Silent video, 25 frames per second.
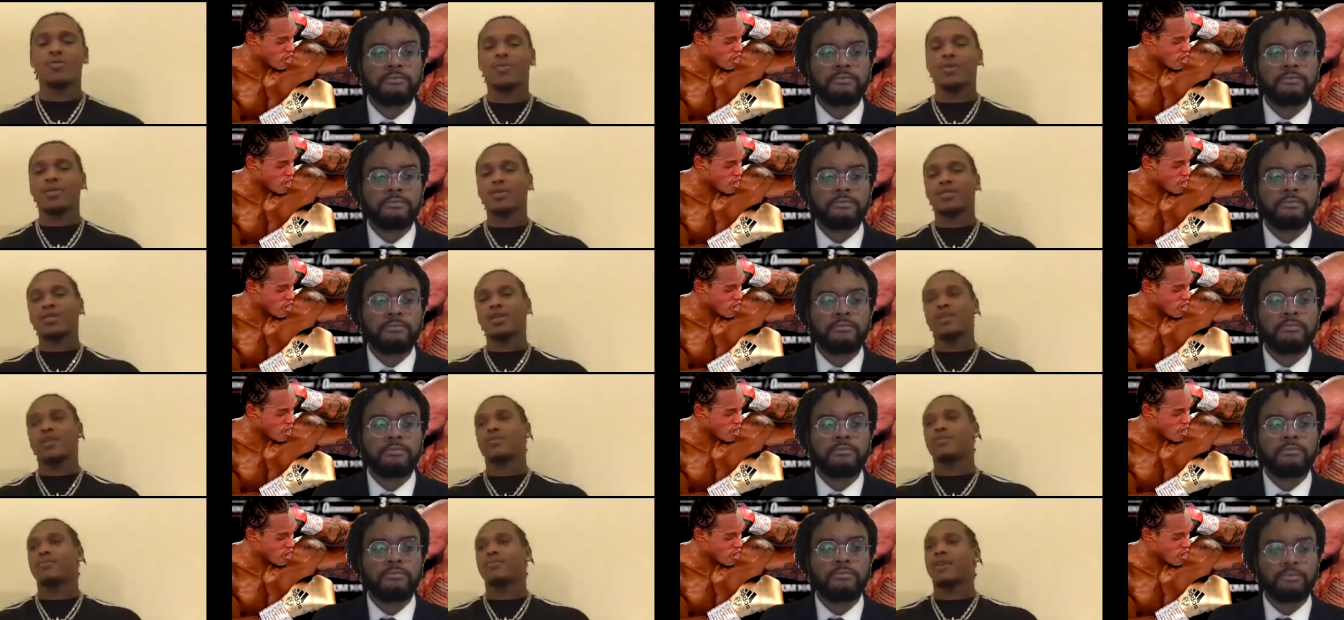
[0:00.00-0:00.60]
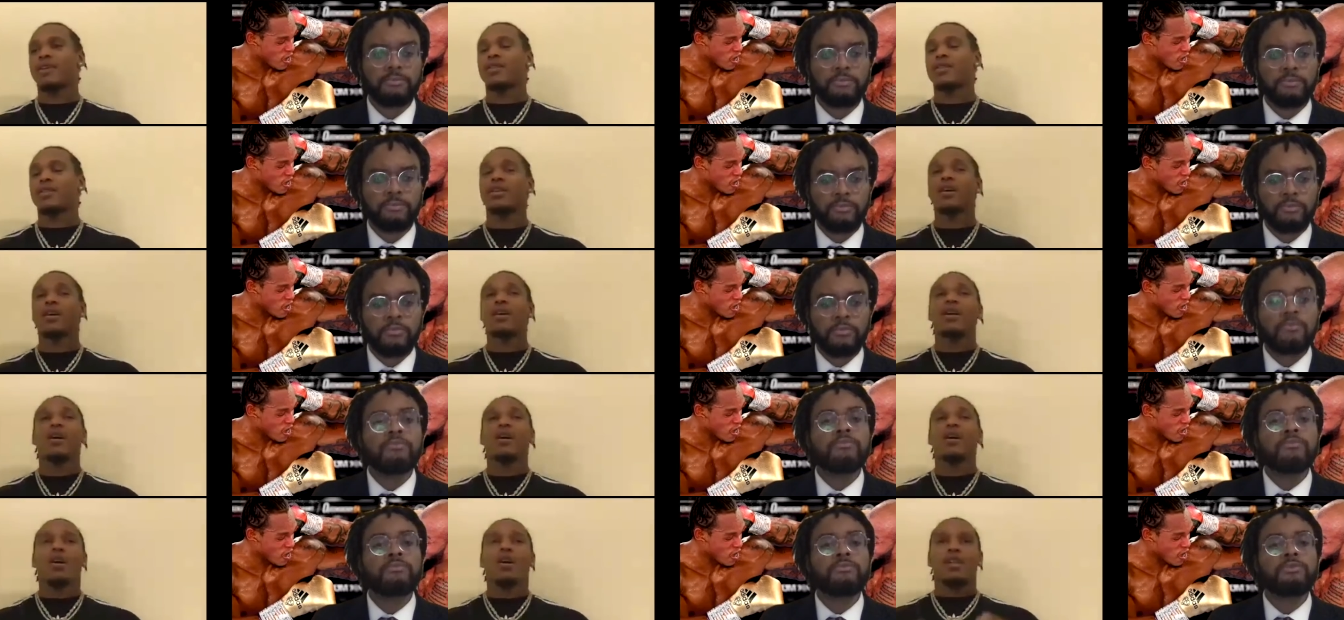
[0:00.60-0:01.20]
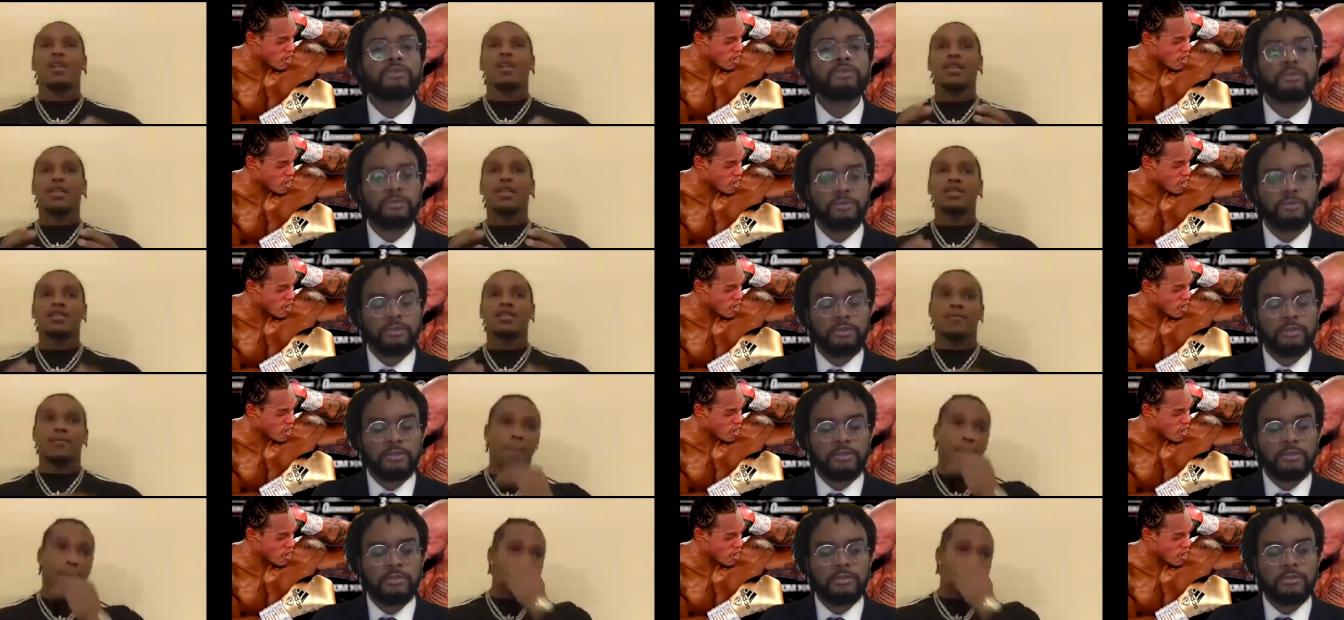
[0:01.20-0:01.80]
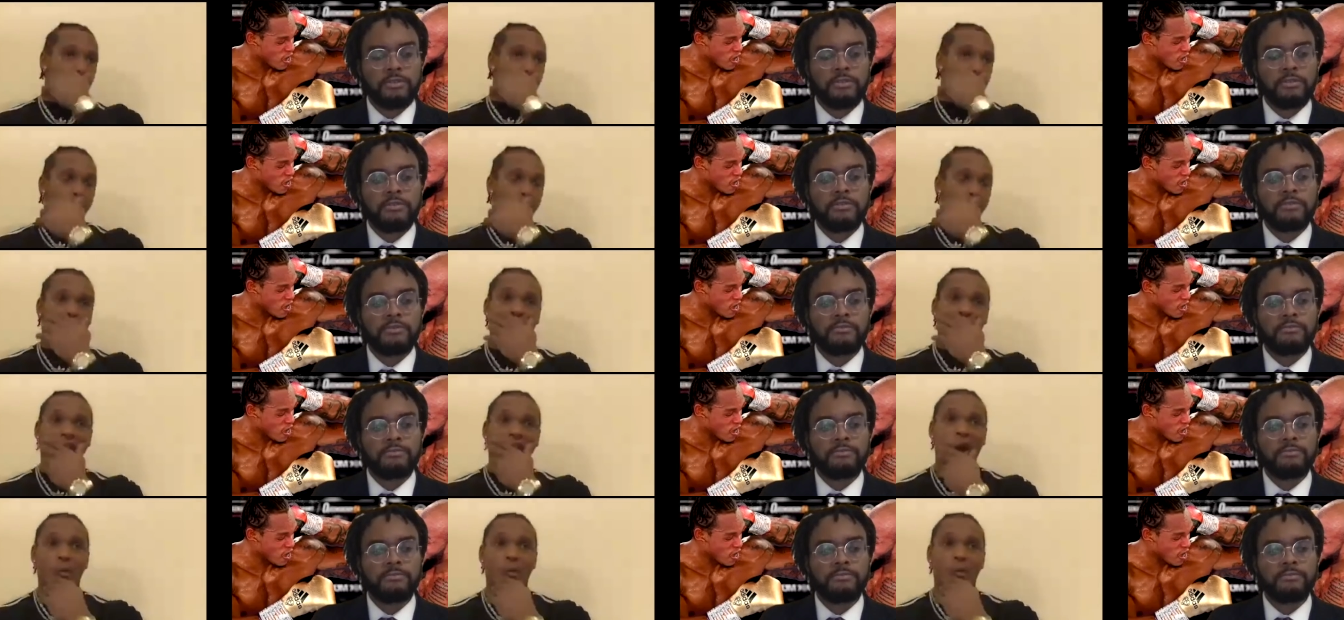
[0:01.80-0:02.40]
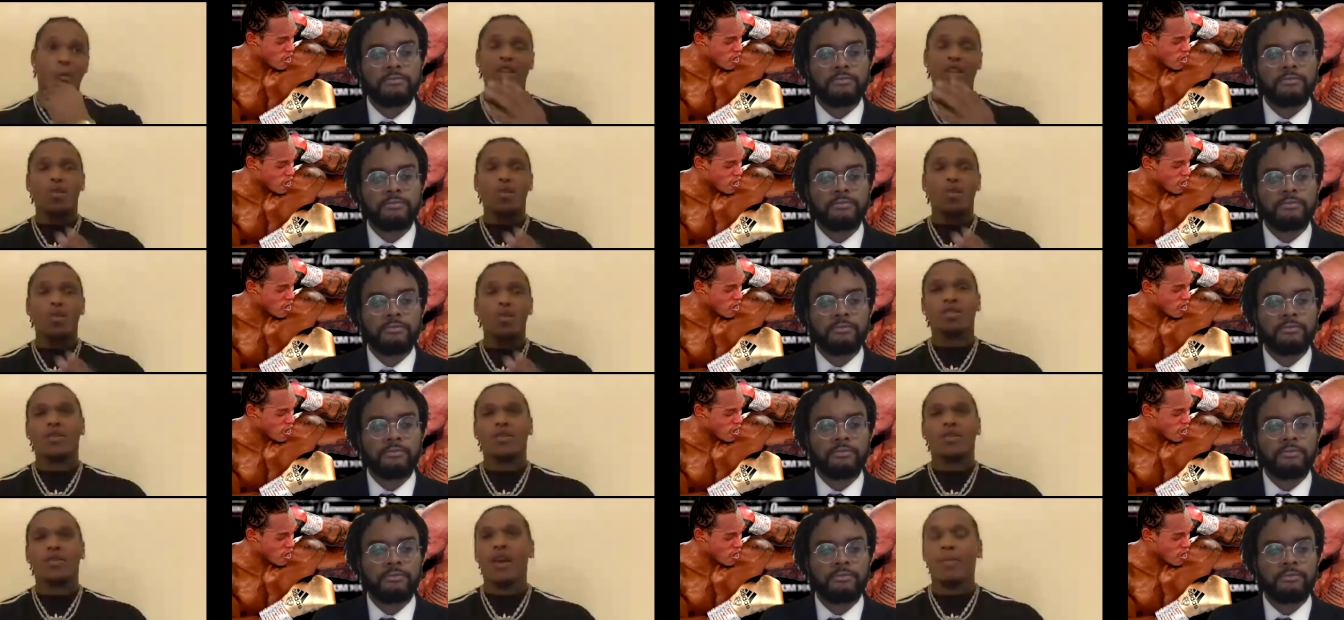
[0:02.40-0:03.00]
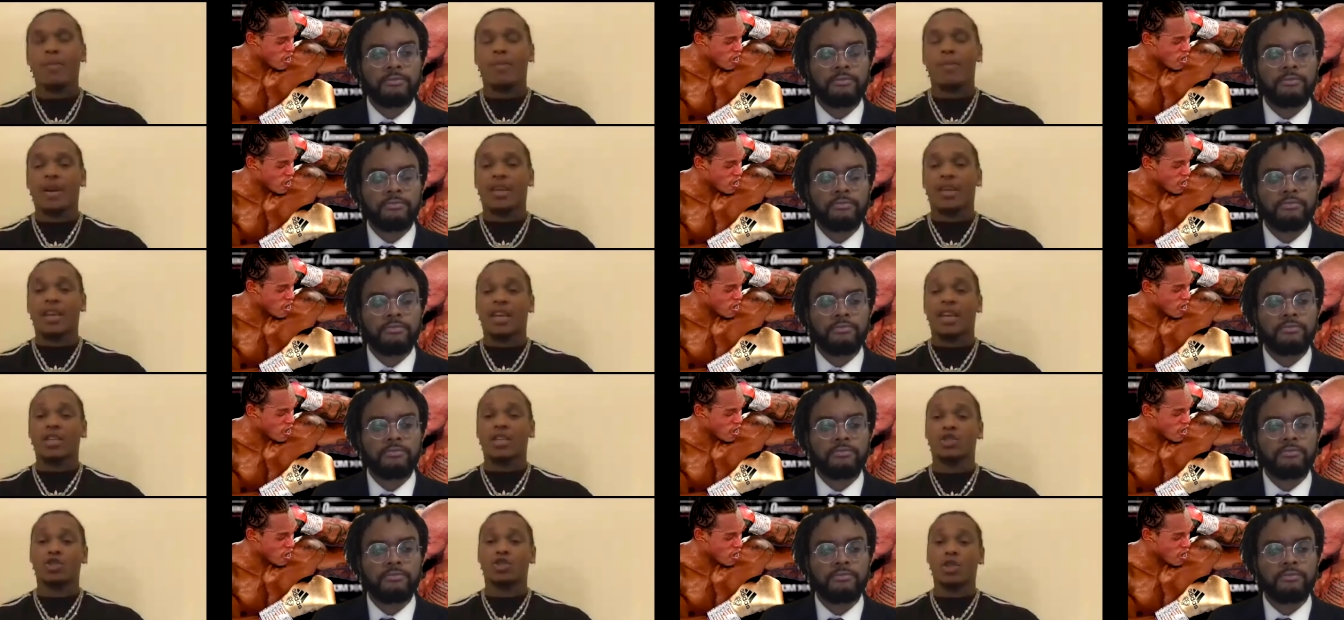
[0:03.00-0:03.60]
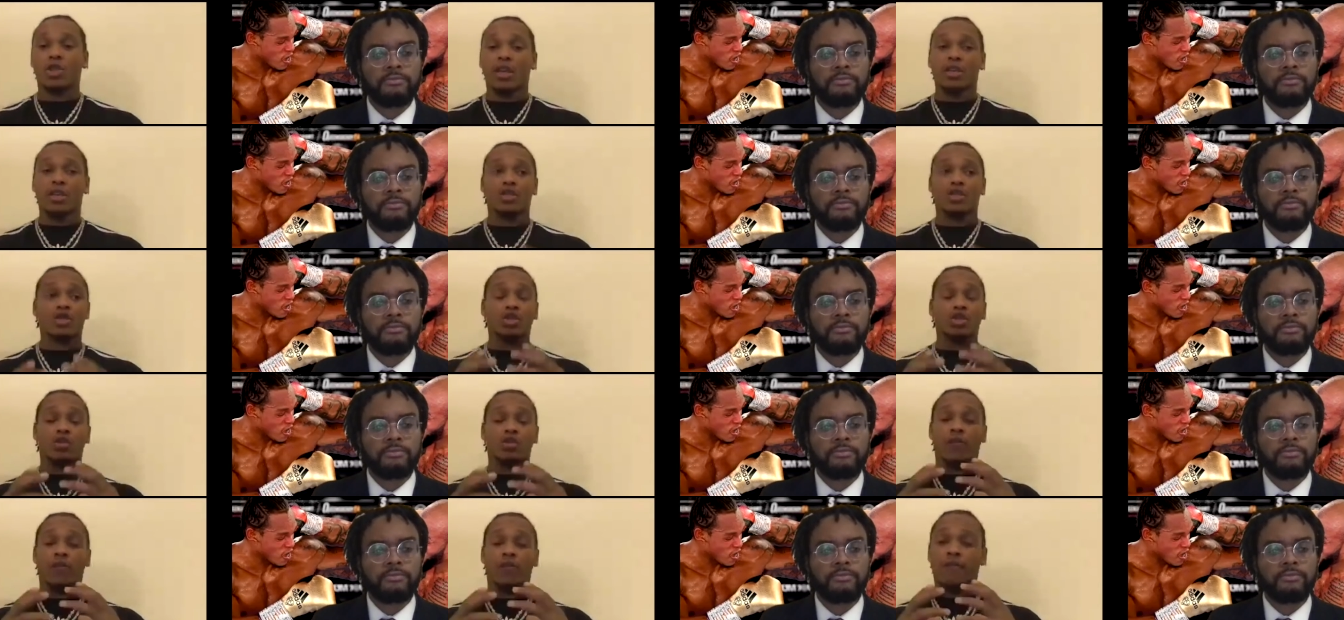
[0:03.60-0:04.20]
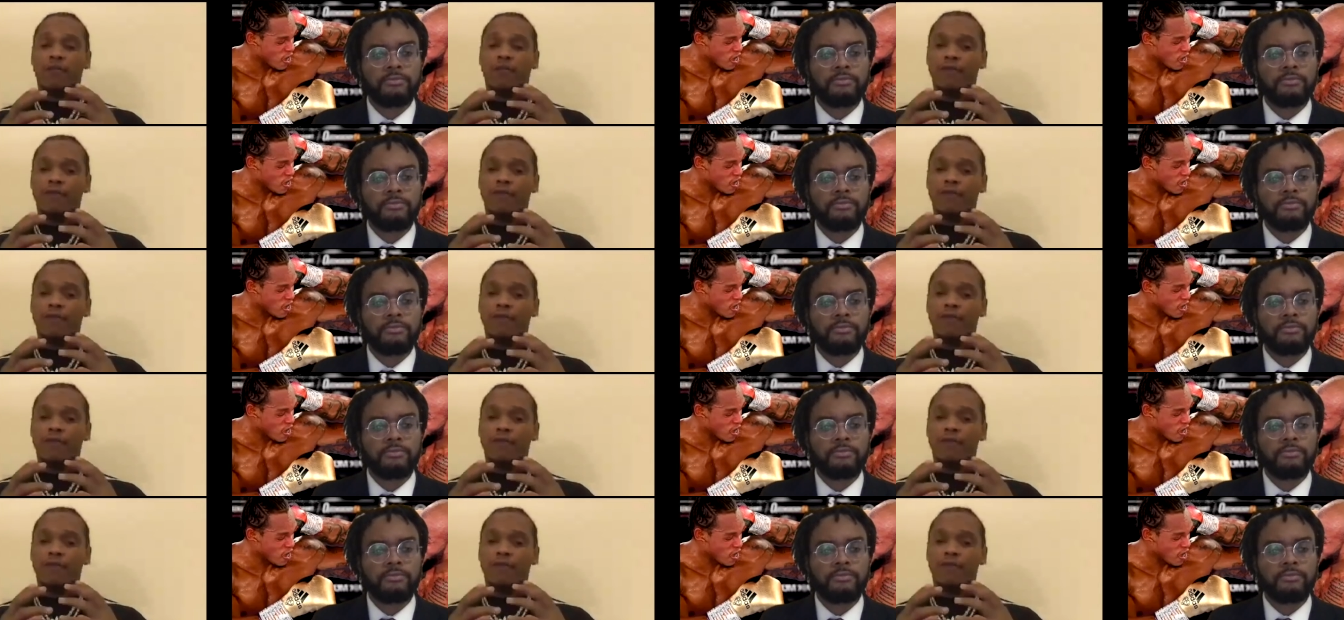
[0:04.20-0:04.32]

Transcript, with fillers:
Speaker 1: percent, man. Listen, when I when I watch the fat back, it's it's